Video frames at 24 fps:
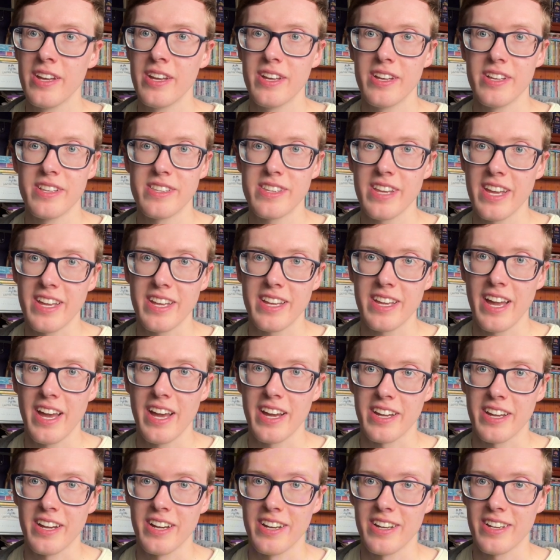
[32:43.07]
and take care,
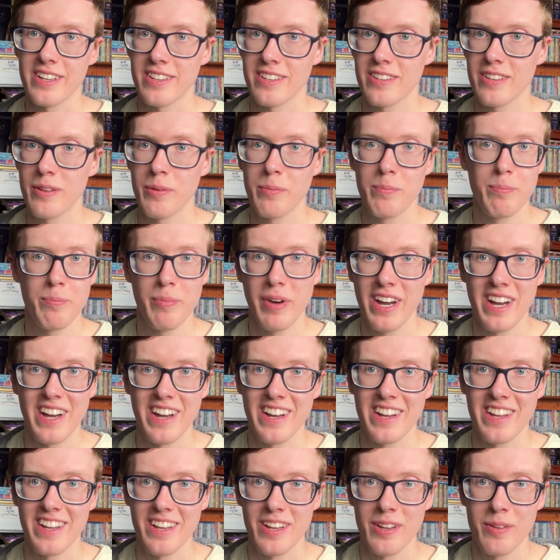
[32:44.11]
guys. Bye.